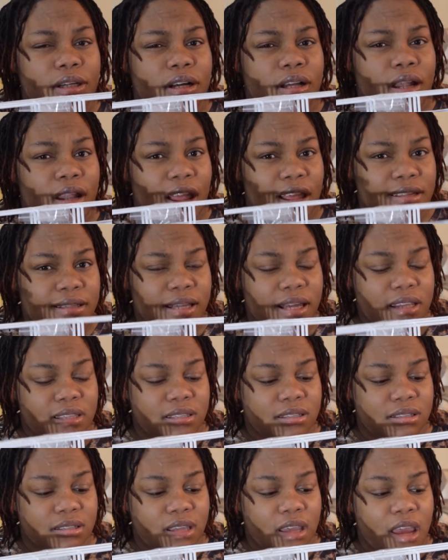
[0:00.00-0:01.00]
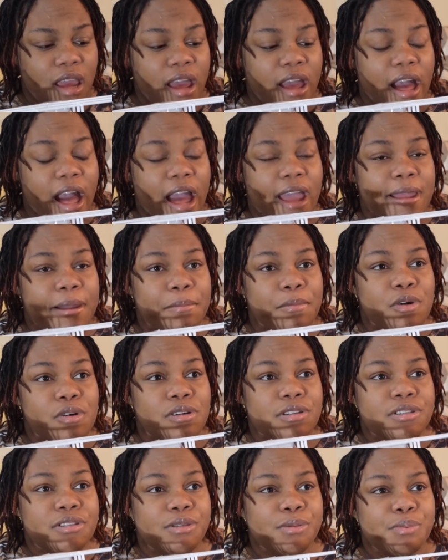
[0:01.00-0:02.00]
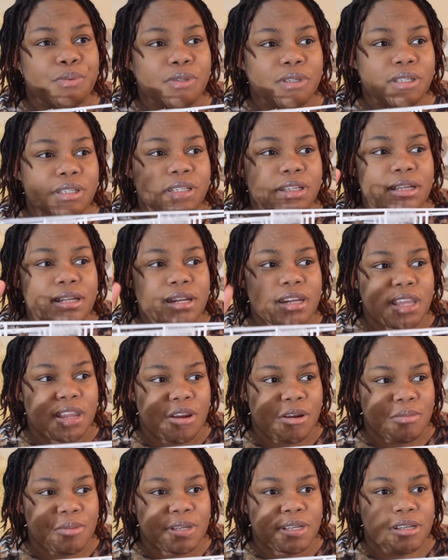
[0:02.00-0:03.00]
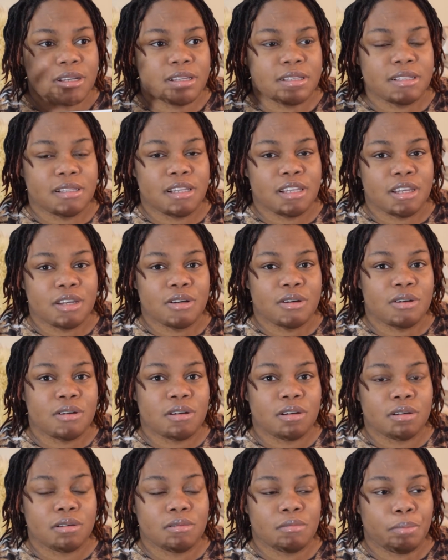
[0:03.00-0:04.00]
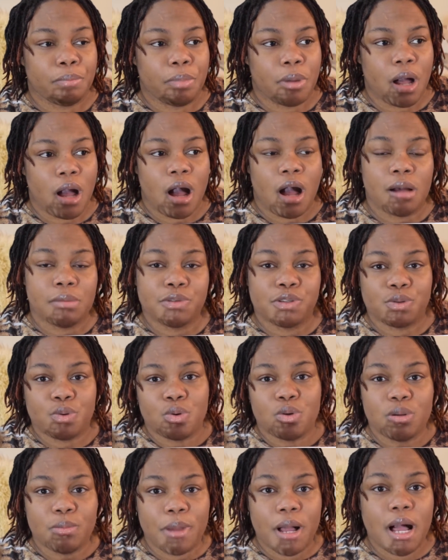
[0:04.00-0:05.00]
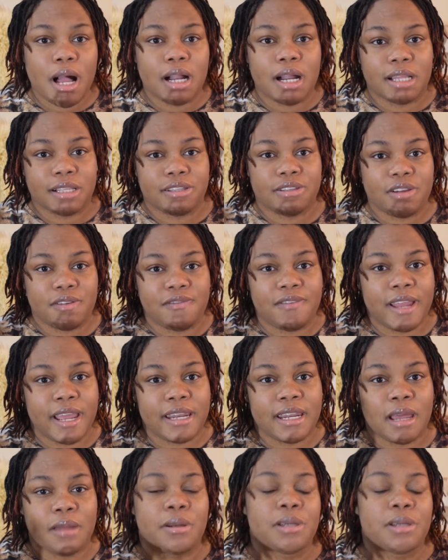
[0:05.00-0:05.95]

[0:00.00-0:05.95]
closet. I am going to put it in there because Leo school bag and stuff like that.